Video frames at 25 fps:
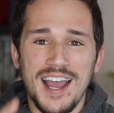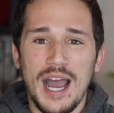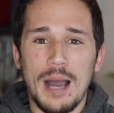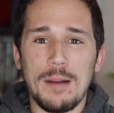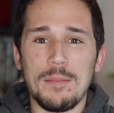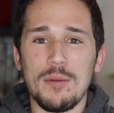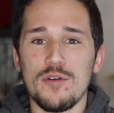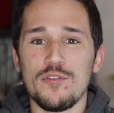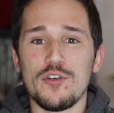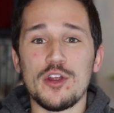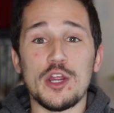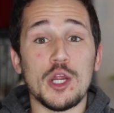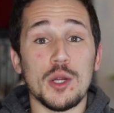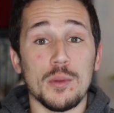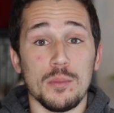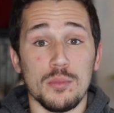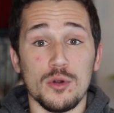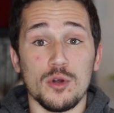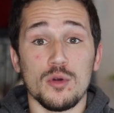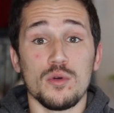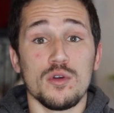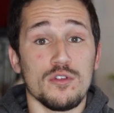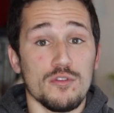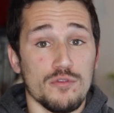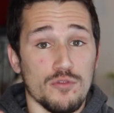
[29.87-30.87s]
I'm over here
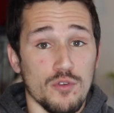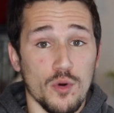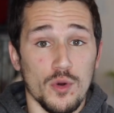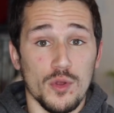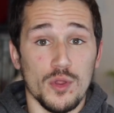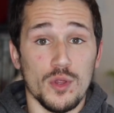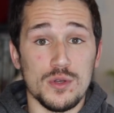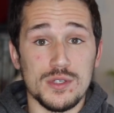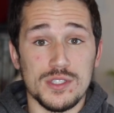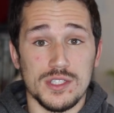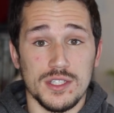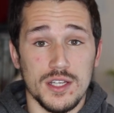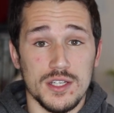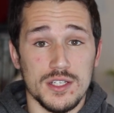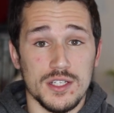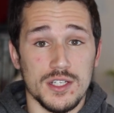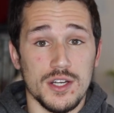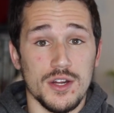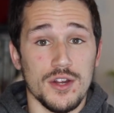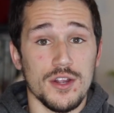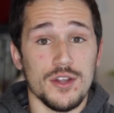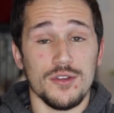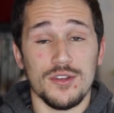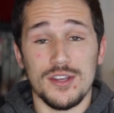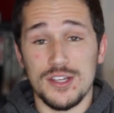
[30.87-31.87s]
brewing for those
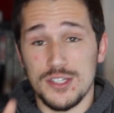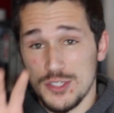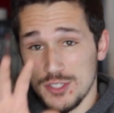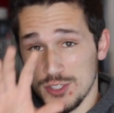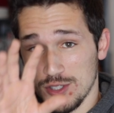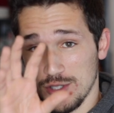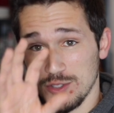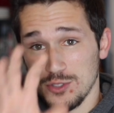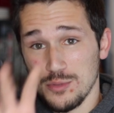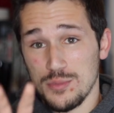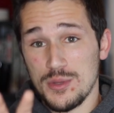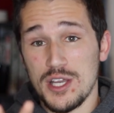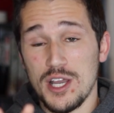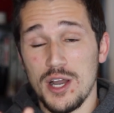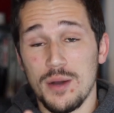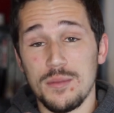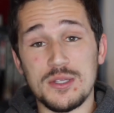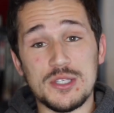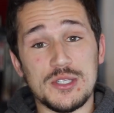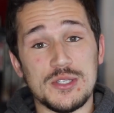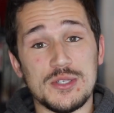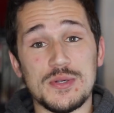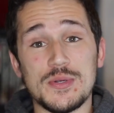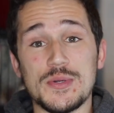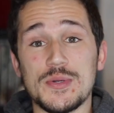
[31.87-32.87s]
legendary creatures. Those will be
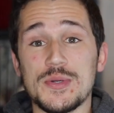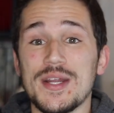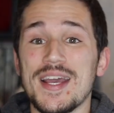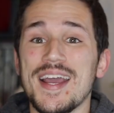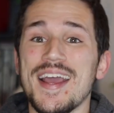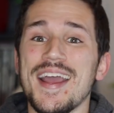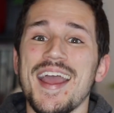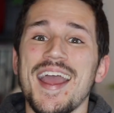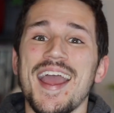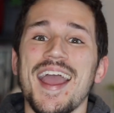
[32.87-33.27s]
coming soon.